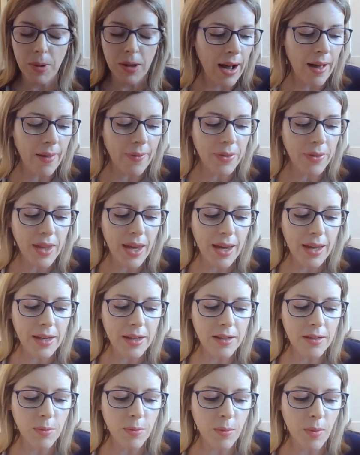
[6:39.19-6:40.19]
And
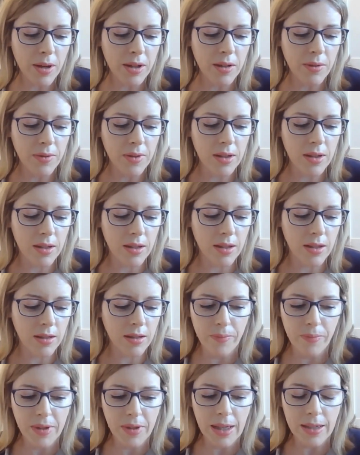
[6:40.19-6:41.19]
then one of the
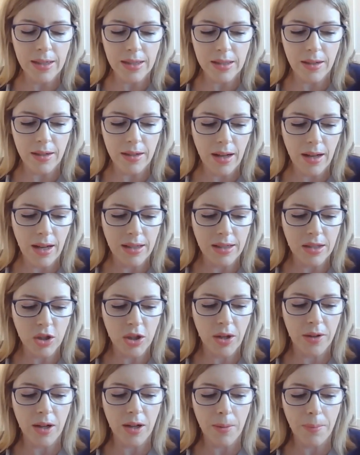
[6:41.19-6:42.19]
things that has
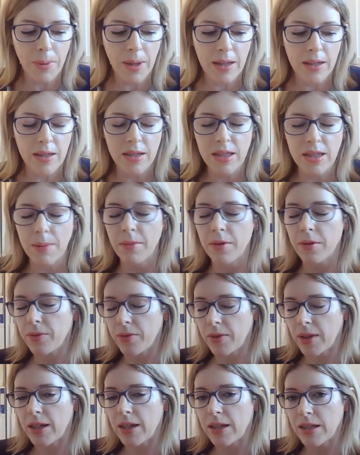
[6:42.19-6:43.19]
shown up in some of
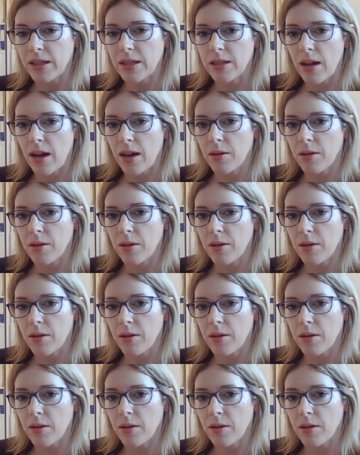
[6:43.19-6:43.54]
these